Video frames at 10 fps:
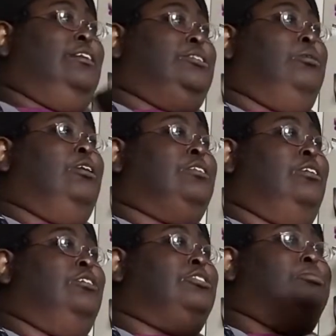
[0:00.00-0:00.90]
smart
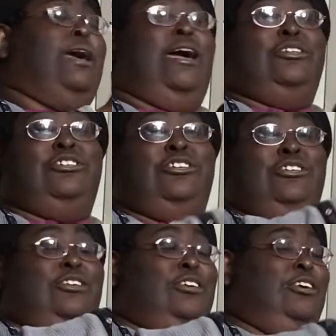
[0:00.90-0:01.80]
doll to match
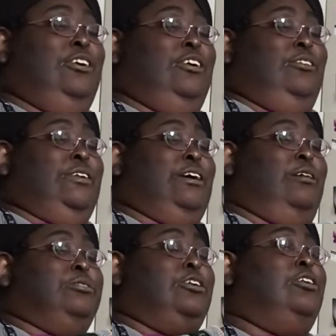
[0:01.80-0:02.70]
when it
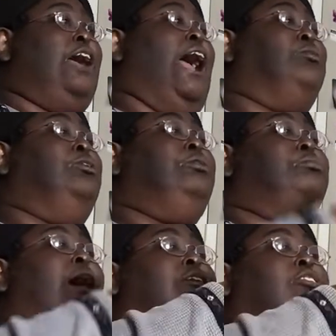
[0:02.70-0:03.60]
comes to her. I will be
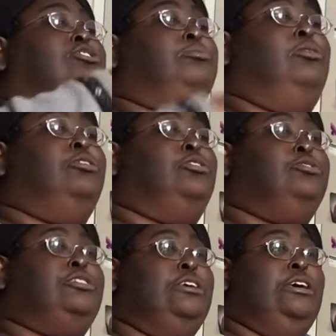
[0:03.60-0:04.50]
buying her some more of
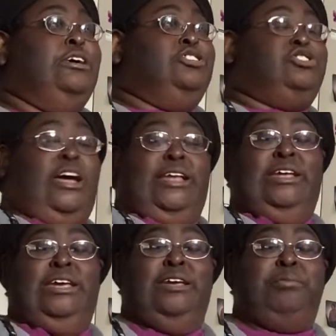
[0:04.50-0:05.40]
those
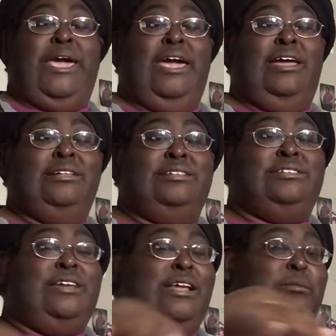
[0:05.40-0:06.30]
shiny pants
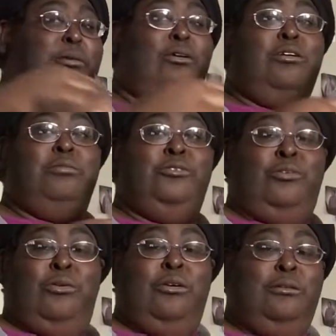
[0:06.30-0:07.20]
that I bought her
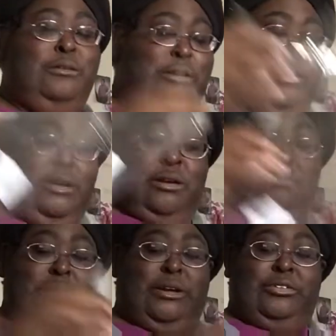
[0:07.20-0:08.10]
before.
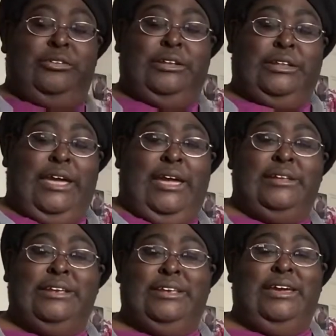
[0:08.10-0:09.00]
But other than that,
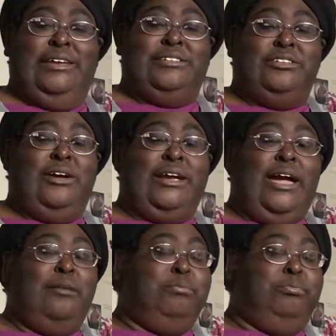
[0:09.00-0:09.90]
yes. So I got,